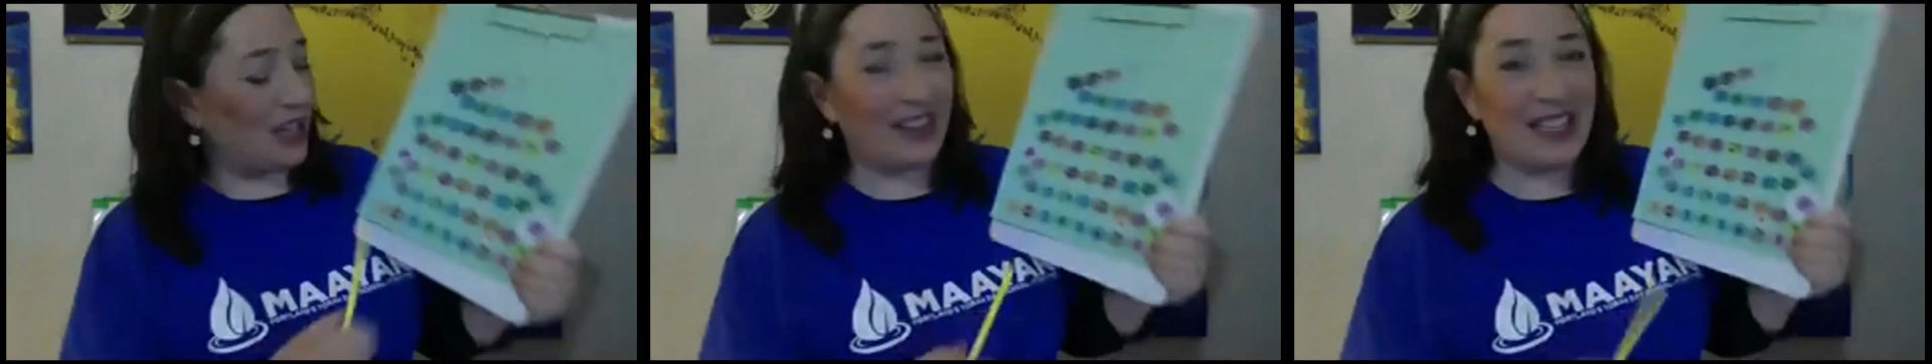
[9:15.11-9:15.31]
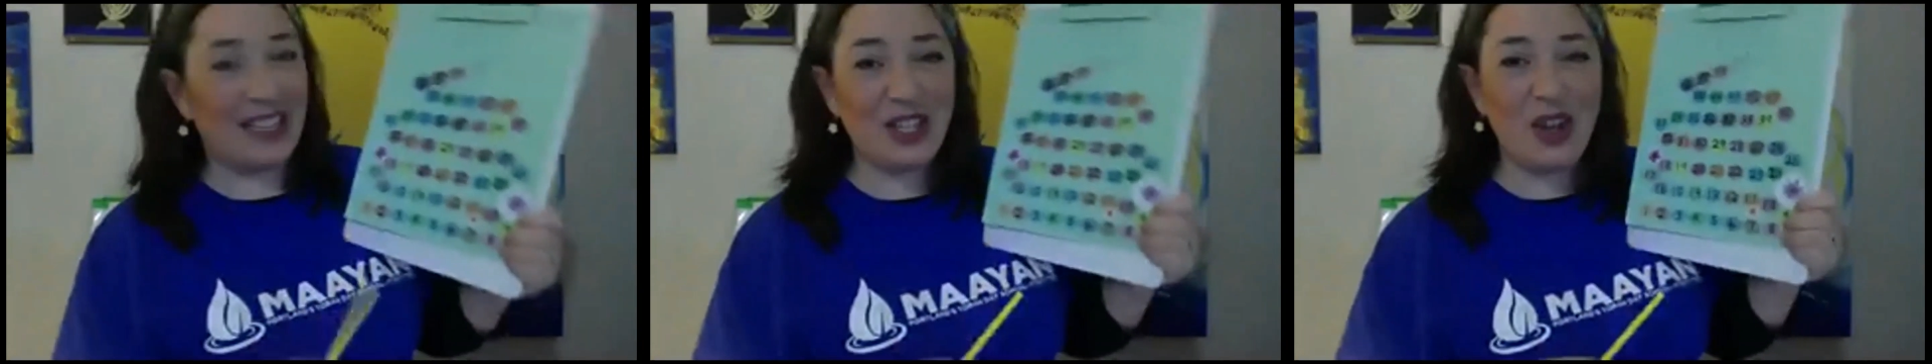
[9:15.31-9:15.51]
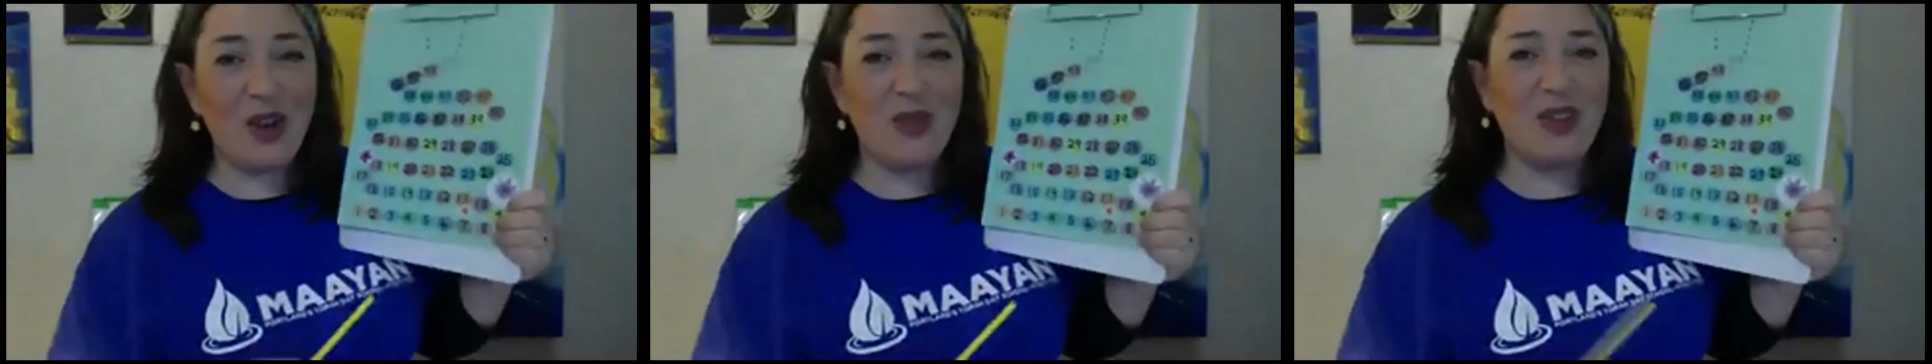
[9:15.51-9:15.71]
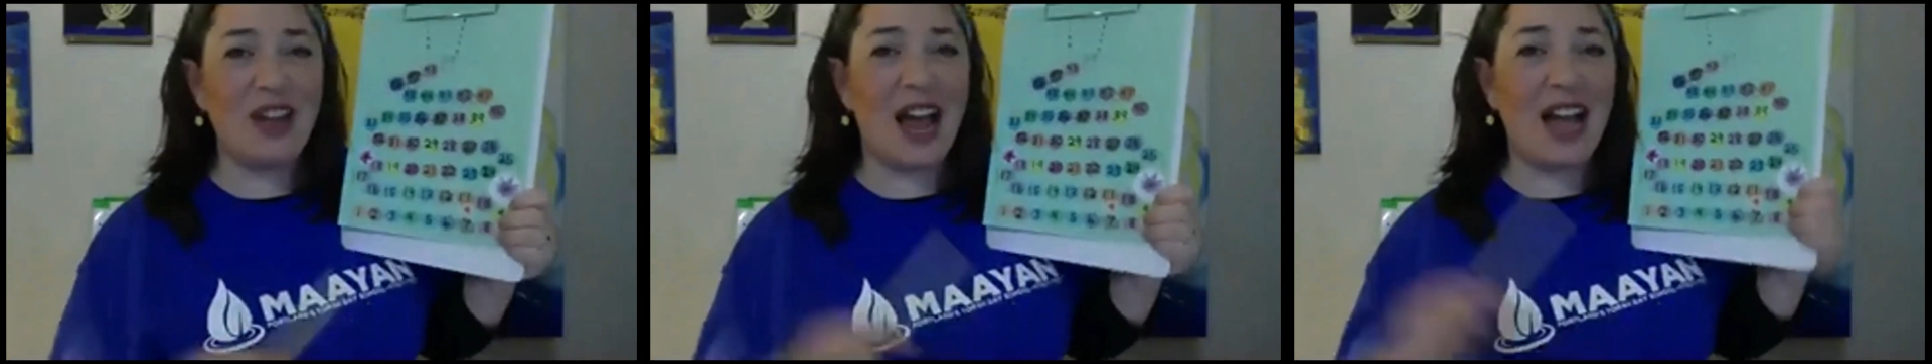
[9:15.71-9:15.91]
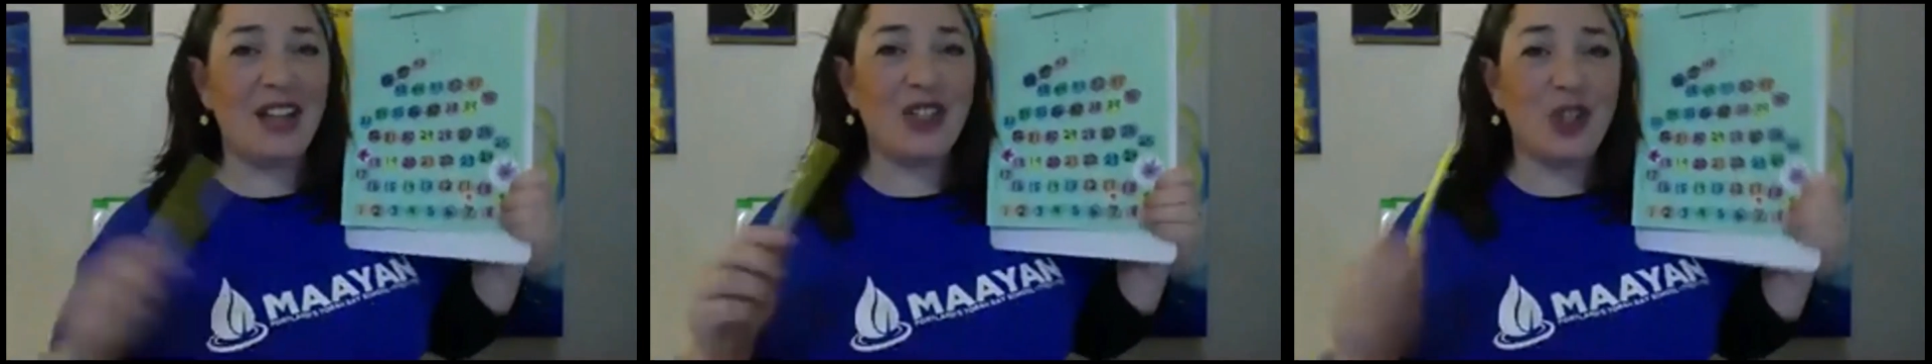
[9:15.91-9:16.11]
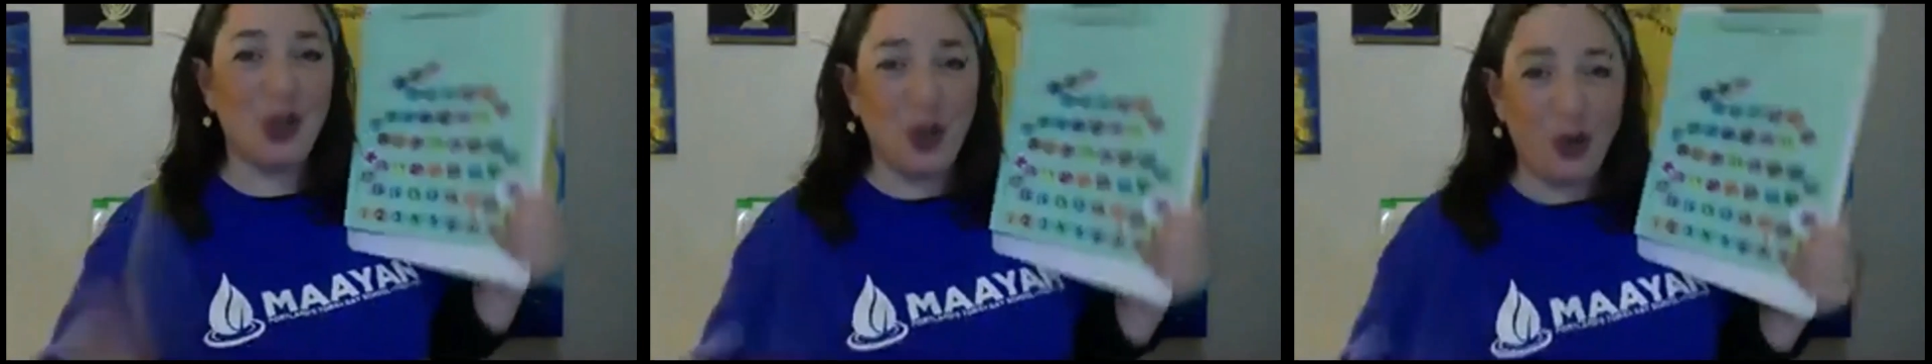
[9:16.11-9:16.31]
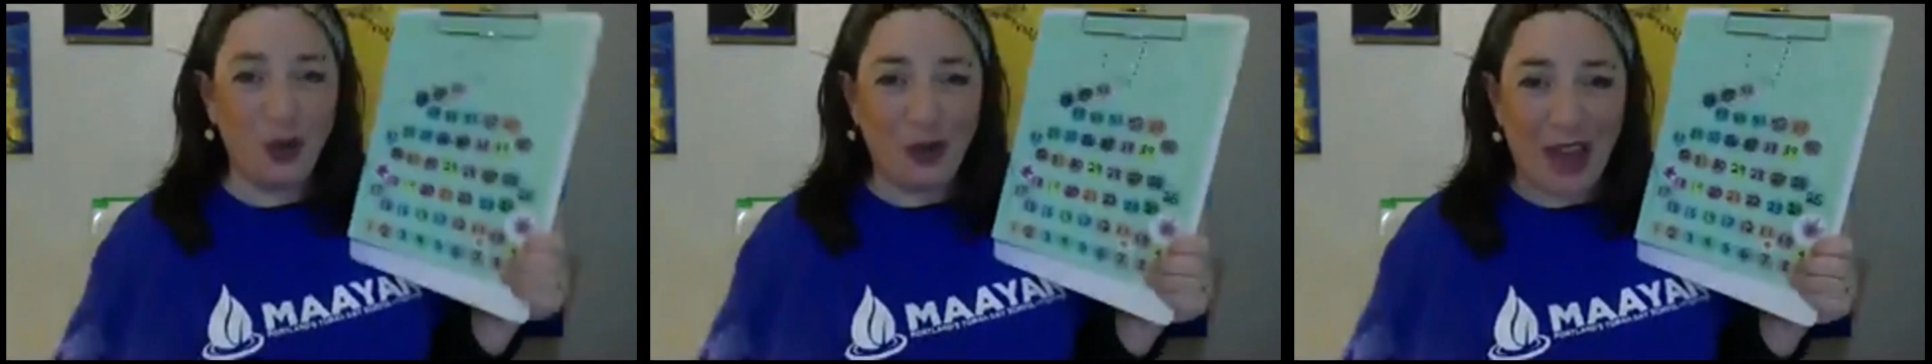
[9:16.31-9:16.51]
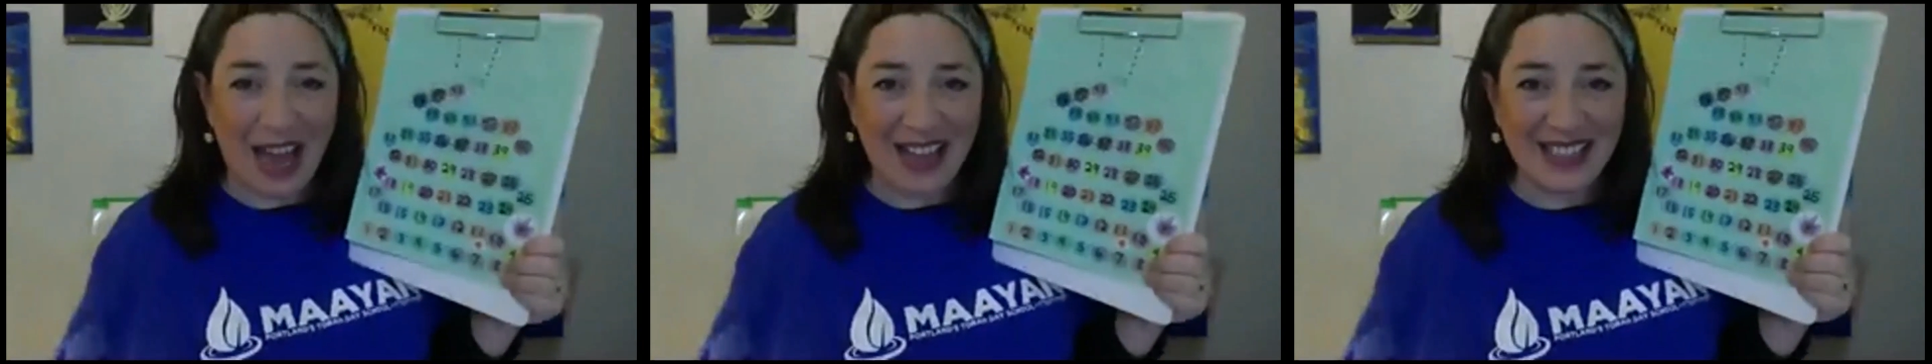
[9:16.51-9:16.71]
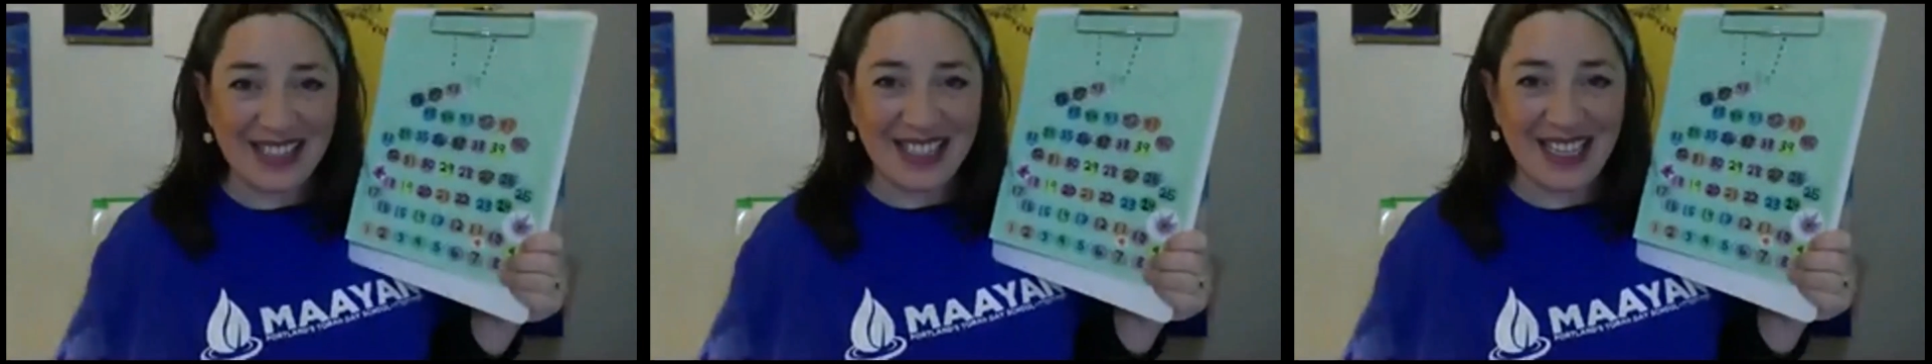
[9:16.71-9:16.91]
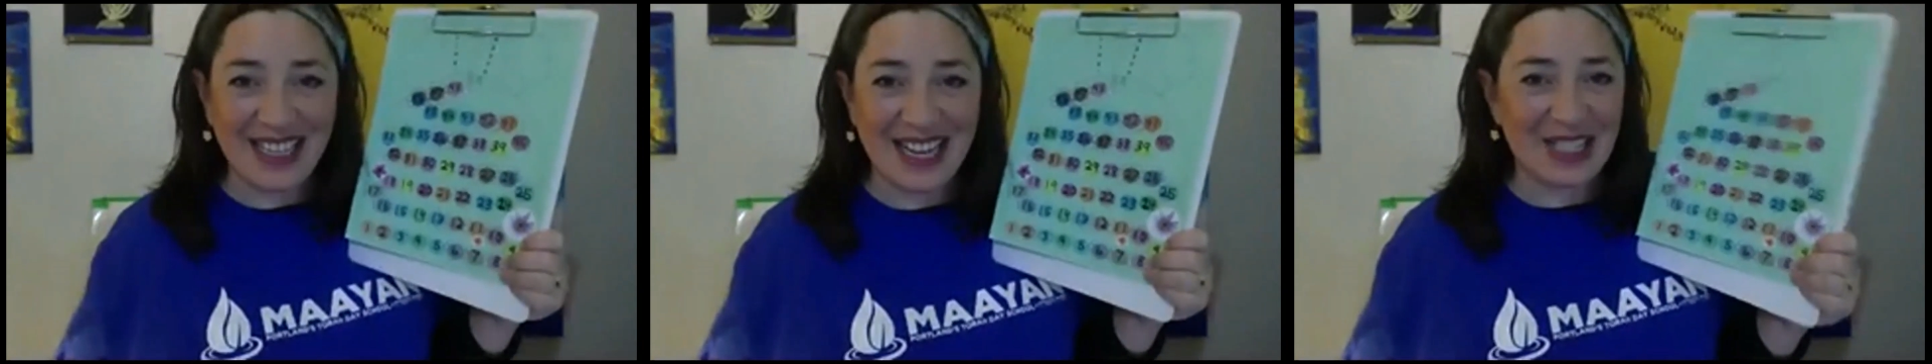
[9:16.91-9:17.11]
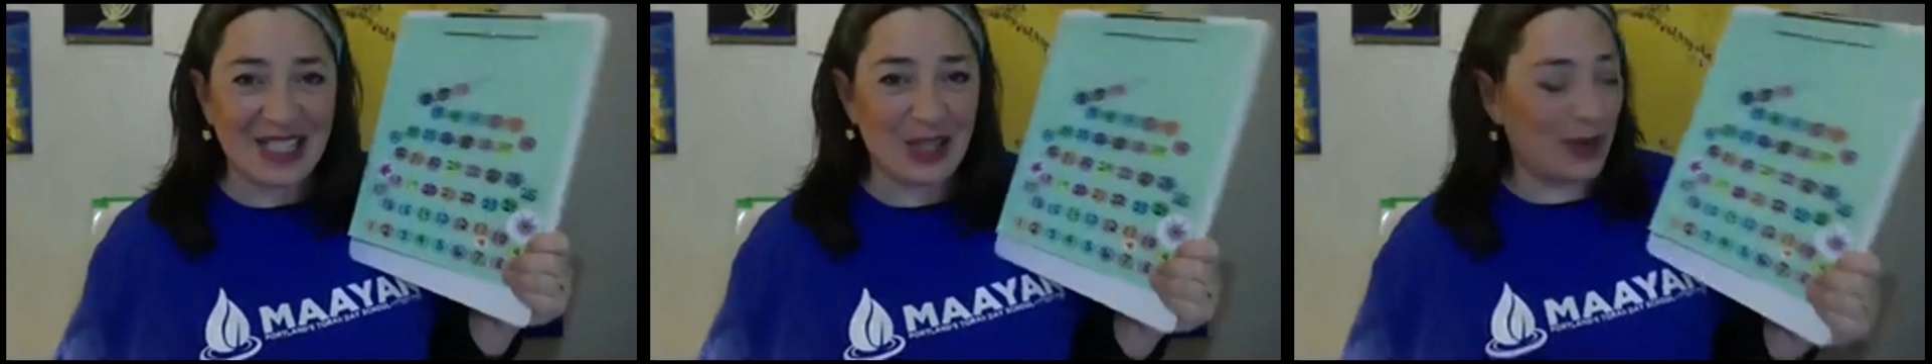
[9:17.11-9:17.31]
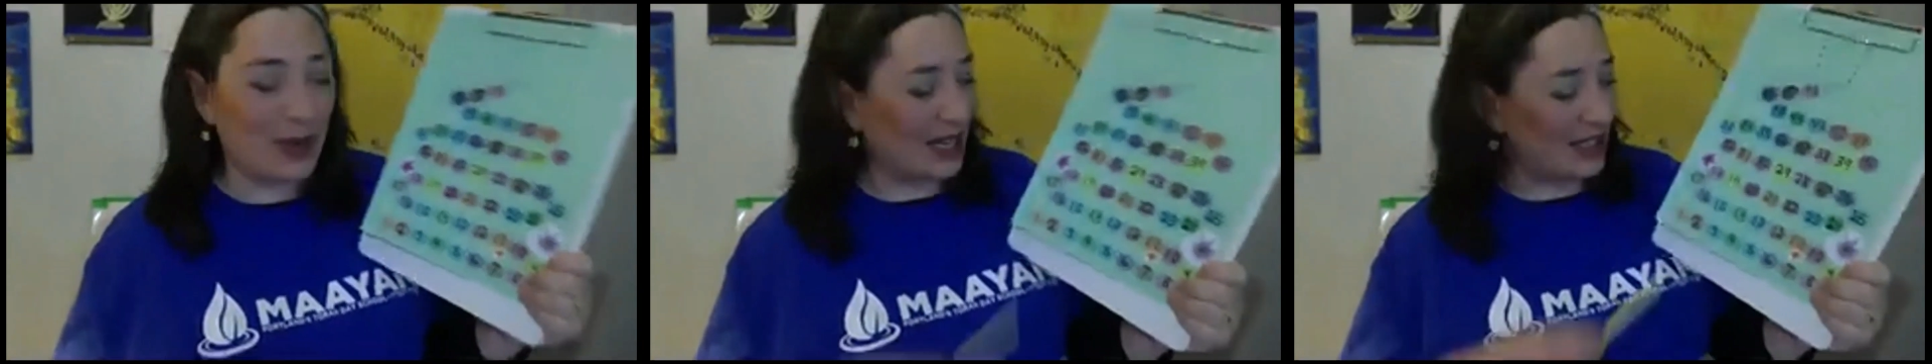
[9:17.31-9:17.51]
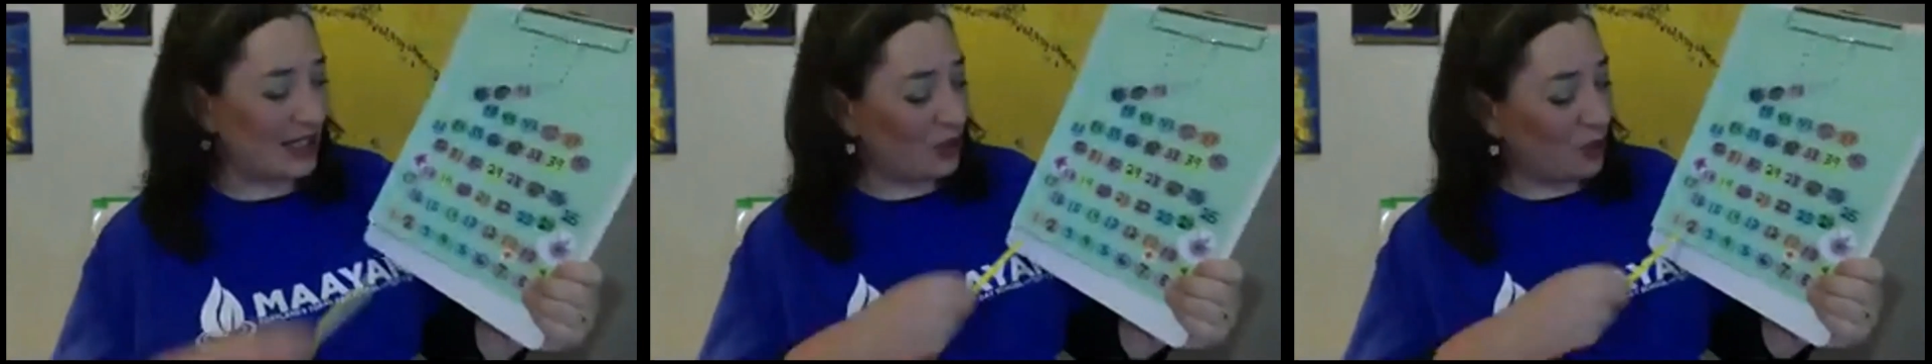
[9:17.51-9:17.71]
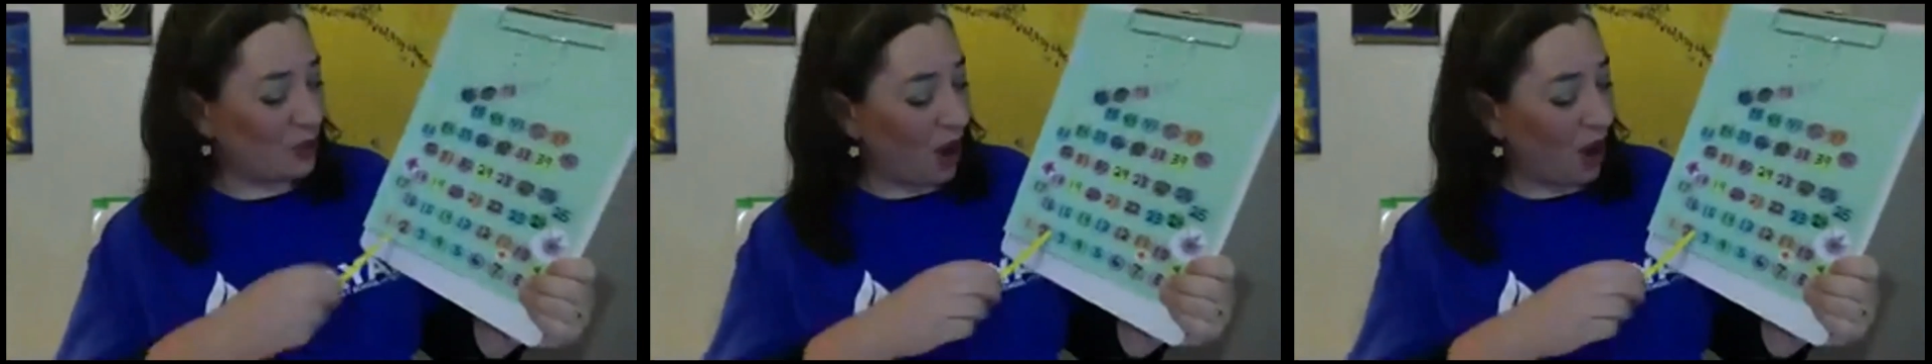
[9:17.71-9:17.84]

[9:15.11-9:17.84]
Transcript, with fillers: Let's go not too fast today so we can do